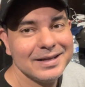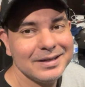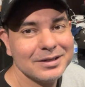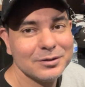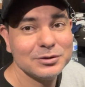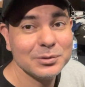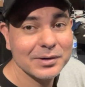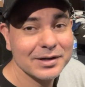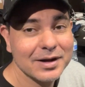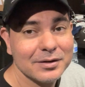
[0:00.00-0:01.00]
you know,
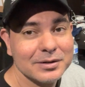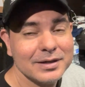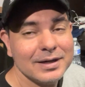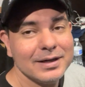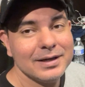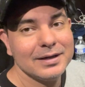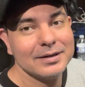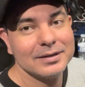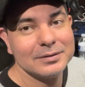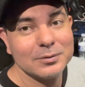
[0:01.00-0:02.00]
$200
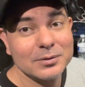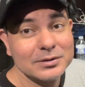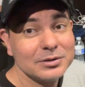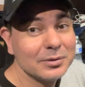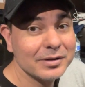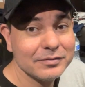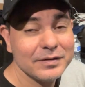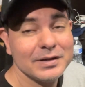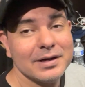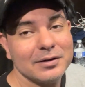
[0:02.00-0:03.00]
uh, or
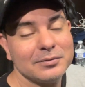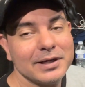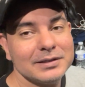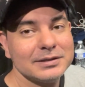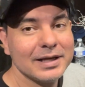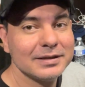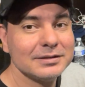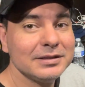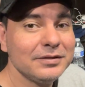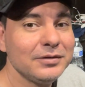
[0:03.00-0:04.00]
$250 range. And
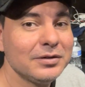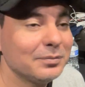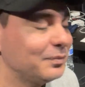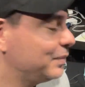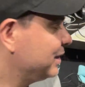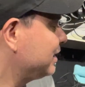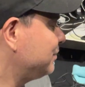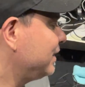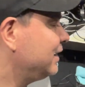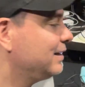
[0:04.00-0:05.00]
see if you can pick
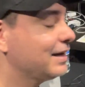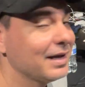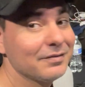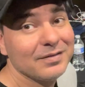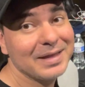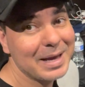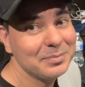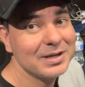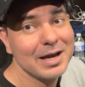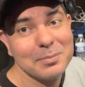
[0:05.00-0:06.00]
up any kind of
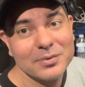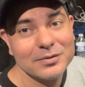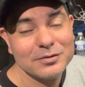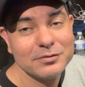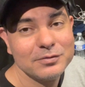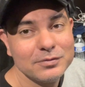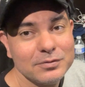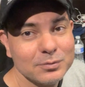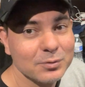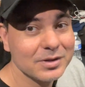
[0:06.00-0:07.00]
laptop
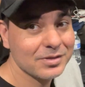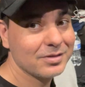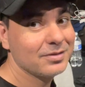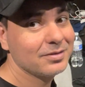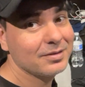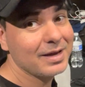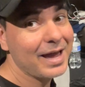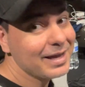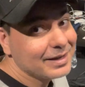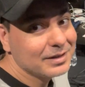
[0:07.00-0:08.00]
with
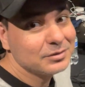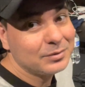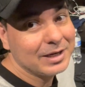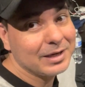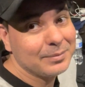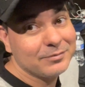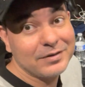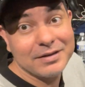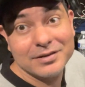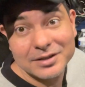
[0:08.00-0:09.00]
8 gigs of RAM,
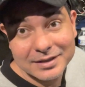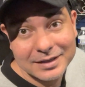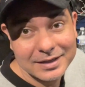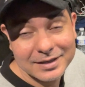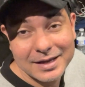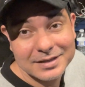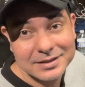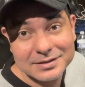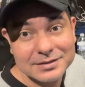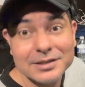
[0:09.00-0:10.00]
500 gig
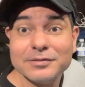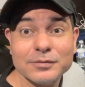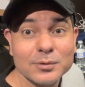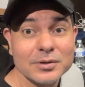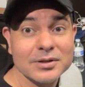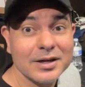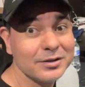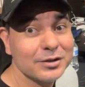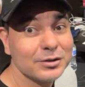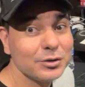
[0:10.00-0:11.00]
SSD for
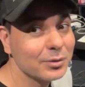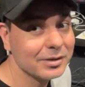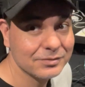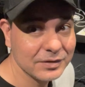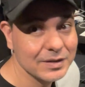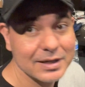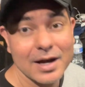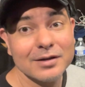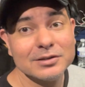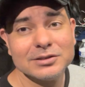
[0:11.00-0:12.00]
under
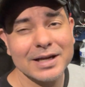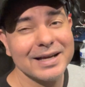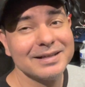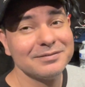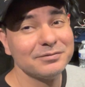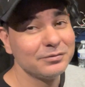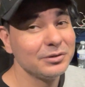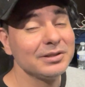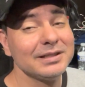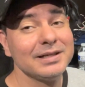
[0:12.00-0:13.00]
$250. I
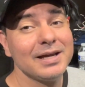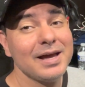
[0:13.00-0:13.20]
really